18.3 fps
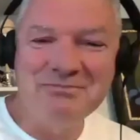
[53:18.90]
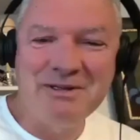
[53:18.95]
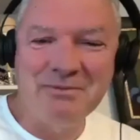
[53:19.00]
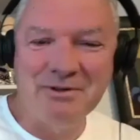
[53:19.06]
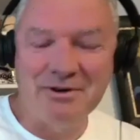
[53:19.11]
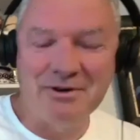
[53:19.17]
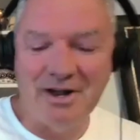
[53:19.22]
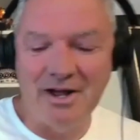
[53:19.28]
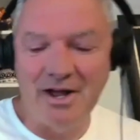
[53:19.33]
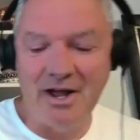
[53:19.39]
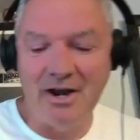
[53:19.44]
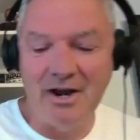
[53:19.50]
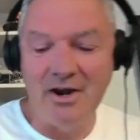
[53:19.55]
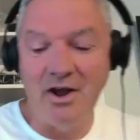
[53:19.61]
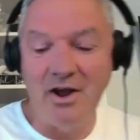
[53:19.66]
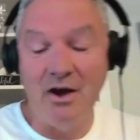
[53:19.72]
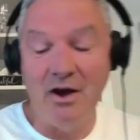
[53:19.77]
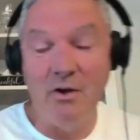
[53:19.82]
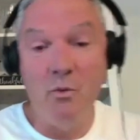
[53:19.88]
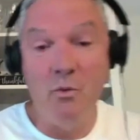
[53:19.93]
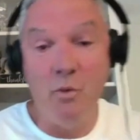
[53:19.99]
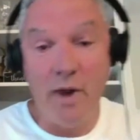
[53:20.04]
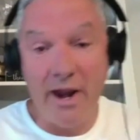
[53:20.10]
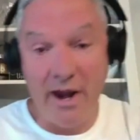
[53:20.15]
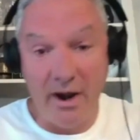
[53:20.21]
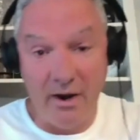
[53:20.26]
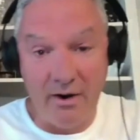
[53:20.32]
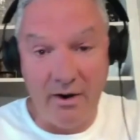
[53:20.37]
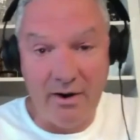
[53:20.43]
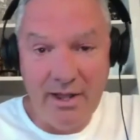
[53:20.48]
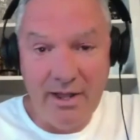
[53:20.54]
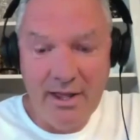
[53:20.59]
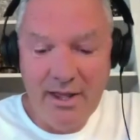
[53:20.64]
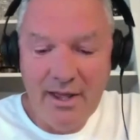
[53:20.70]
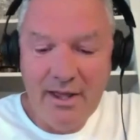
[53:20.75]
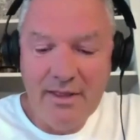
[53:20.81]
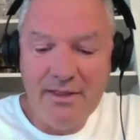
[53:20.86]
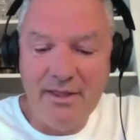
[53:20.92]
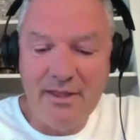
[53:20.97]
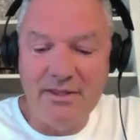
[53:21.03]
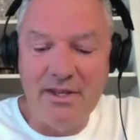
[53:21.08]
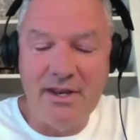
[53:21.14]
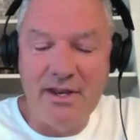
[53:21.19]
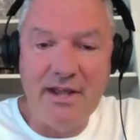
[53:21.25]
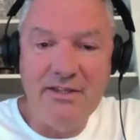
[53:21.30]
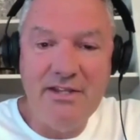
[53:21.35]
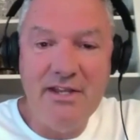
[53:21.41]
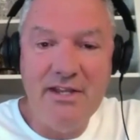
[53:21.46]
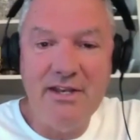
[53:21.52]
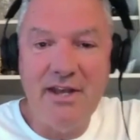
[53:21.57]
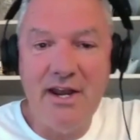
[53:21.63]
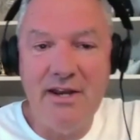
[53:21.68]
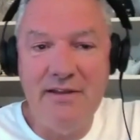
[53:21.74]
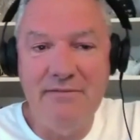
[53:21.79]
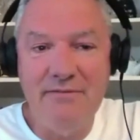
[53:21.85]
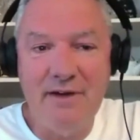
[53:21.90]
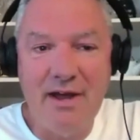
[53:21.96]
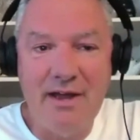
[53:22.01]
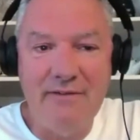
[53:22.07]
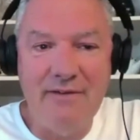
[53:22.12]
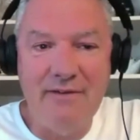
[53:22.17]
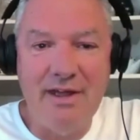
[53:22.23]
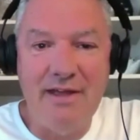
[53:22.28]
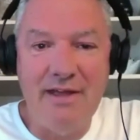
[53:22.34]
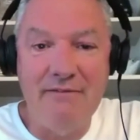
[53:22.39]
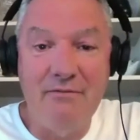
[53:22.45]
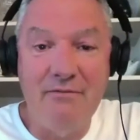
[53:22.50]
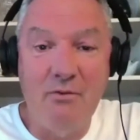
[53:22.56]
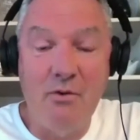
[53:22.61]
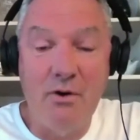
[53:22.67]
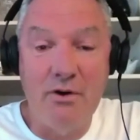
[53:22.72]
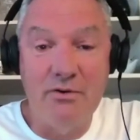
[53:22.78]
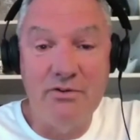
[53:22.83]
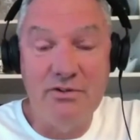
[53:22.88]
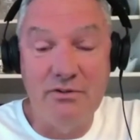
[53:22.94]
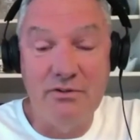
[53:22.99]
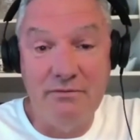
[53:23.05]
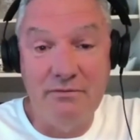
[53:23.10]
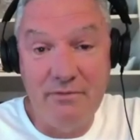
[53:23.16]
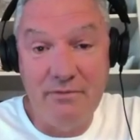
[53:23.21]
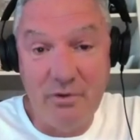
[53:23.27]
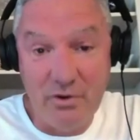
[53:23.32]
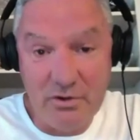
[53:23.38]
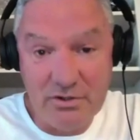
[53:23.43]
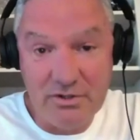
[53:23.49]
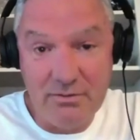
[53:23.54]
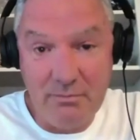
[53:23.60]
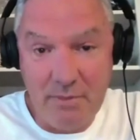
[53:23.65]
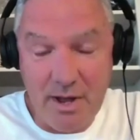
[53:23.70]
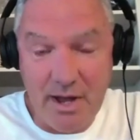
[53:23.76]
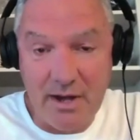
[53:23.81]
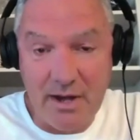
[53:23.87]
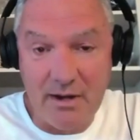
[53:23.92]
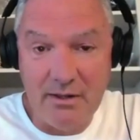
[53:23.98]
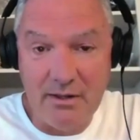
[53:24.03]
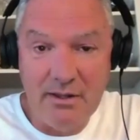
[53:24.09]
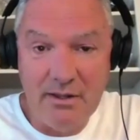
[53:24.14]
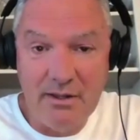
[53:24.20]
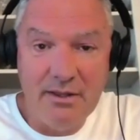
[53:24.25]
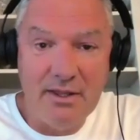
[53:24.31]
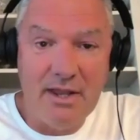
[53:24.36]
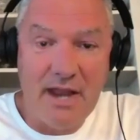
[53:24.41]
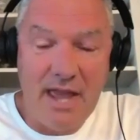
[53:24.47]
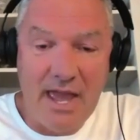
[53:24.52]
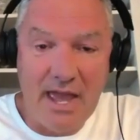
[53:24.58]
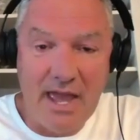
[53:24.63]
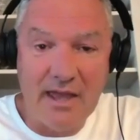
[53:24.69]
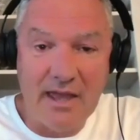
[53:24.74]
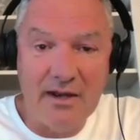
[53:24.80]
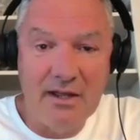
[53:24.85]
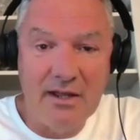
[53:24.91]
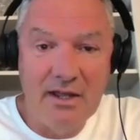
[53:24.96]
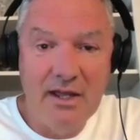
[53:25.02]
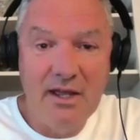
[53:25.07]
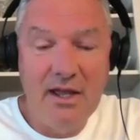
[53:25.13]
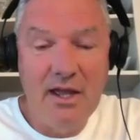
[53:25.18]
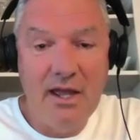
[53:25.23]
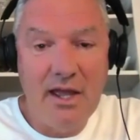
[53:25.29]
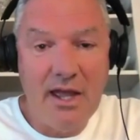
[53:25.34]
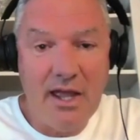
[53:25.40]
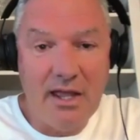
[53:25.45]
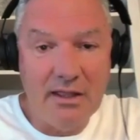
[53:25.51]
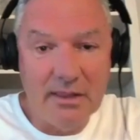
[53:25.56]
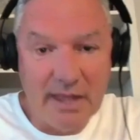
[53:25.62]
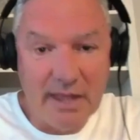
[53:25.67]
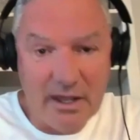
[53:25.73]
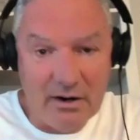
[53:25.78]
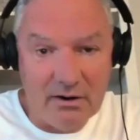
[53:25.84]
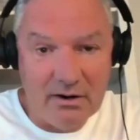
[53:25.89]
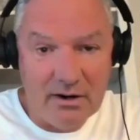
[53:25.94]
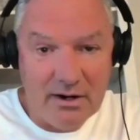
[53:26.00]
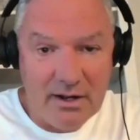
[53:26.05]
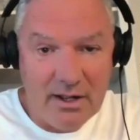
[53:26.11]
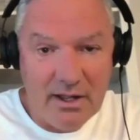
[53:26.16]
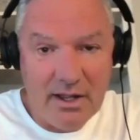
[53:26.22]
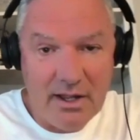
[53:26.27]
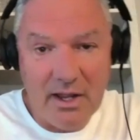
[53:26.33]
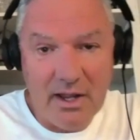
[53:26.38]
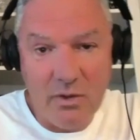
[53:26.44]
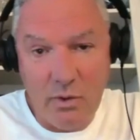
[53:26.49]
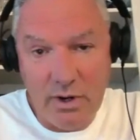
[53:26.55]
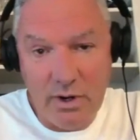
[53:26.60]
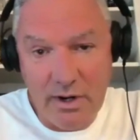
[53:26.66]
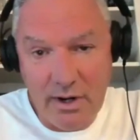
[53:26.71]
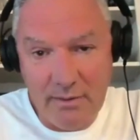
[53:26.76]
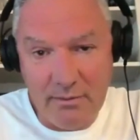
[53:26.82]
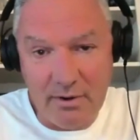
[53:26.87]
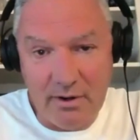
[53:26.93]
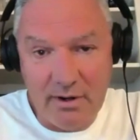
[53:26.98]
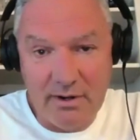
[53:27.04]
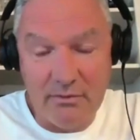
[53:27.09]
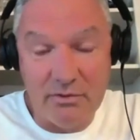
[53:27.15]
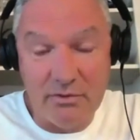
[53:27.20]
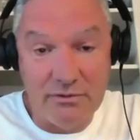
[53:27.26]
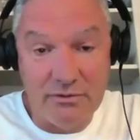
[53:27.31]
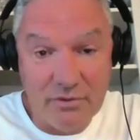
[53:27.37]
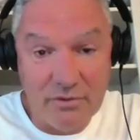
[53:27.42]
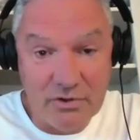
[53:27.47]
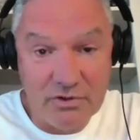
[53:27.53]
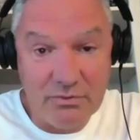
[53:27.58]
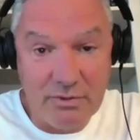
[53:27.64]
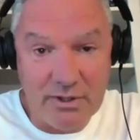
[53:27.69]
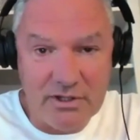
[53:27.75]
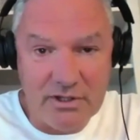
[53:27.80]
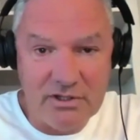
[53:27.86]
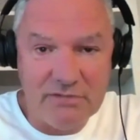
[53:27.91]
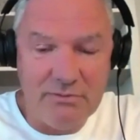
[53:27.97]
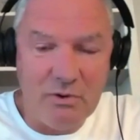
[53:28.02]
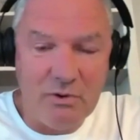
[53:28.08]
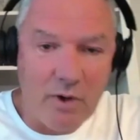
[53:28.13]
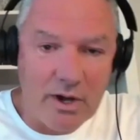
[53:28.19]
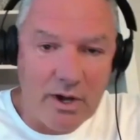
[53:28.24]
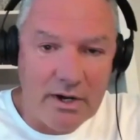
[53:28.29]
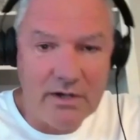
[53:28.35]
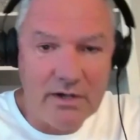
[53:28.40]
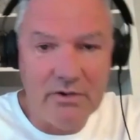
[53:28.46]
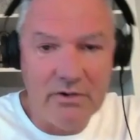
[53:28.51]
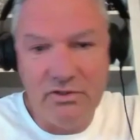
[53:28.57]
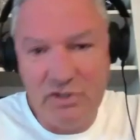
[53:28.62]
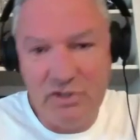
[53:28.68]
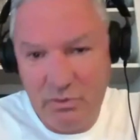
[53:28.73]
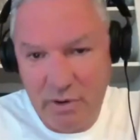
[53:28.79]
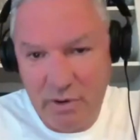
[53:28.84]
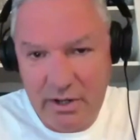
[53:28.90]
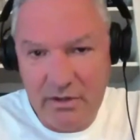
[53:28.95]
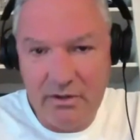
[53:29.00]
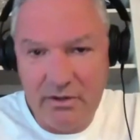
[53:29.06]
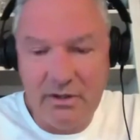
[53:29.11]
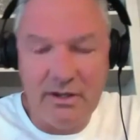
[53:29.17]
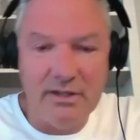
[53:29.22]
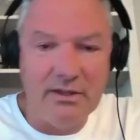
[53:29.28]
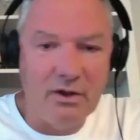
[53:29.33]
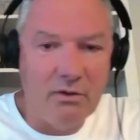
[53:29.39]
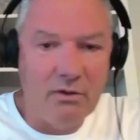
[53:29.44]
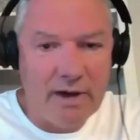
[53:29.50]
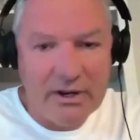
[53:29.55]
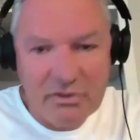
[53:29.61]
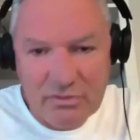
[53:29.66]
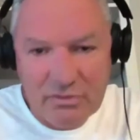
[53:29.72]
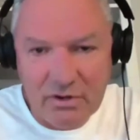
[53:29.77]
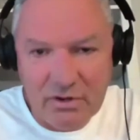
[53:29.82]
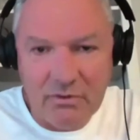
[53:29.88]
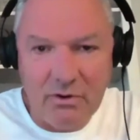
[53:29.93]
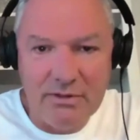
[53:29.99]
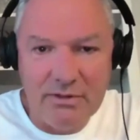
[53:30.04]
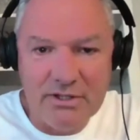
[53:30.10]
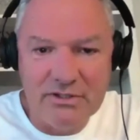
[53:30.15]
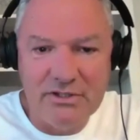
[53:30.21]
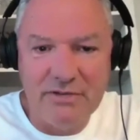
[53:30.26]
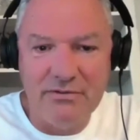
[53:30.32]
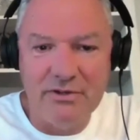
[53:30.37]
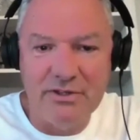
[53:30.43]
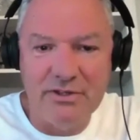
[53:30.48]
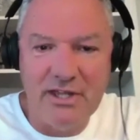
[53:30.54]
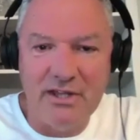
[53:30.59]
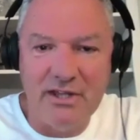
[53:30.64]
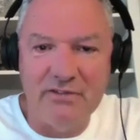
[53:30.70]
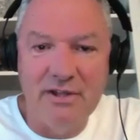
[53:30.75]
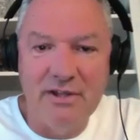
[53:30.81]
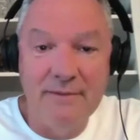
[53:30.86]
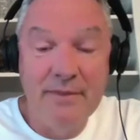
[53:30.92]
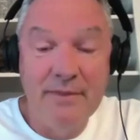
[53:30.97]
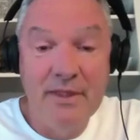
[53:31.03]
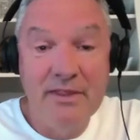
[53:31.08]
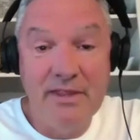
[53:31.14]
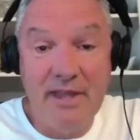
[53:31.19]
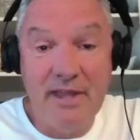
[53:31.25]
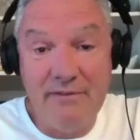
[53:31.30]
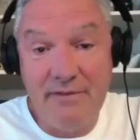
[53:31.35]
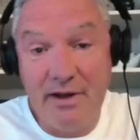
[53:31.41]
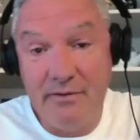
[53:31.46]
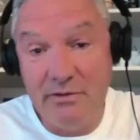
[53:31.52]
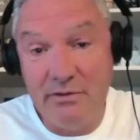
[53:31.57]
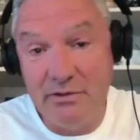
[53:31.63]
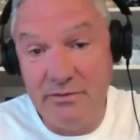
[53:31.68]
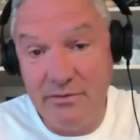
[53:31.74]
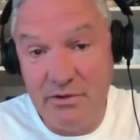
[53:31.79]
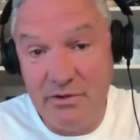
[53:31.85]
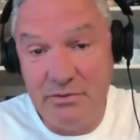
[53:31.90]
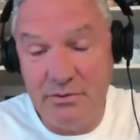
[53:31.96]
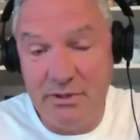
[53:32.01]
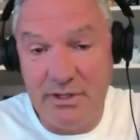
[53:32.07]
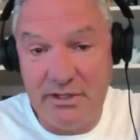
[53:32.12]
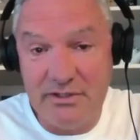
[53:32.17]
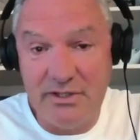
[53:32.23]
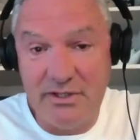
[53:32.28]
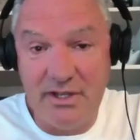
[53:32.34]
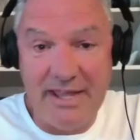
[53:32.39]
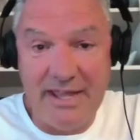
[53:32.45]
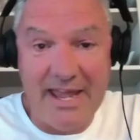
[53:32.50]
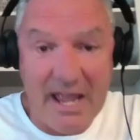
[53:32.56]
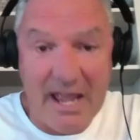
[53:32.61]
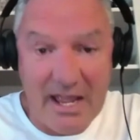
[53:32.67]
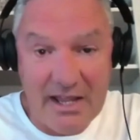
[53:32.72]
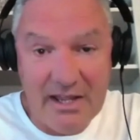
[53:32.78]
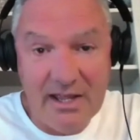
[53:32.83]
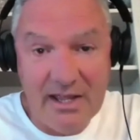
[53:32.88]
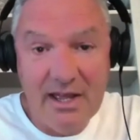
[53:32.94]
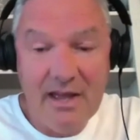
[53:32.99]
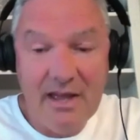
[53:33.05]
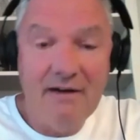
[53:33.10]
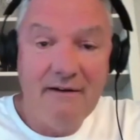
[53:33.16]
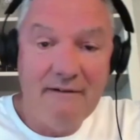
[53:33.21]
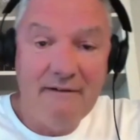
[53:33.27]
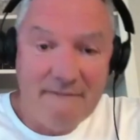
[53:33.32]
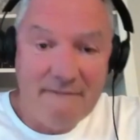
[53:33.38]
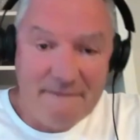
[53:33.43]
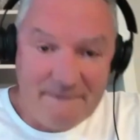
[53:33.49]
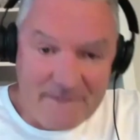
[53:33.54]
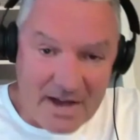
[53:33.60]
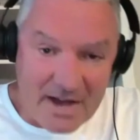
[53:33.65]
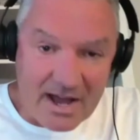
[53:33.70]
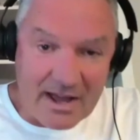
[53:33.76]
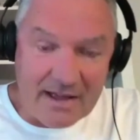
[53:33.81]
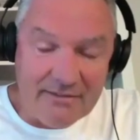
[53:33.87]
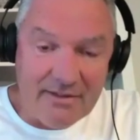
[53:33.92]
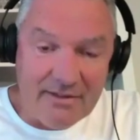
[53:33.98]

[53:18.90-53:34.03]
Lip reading: are unaware that the 1995 A4 is the first model that had a letter and one number. It was the first one. It used to be 100, 200, Quattro, all these different things. The A5 was the first one. They said A5,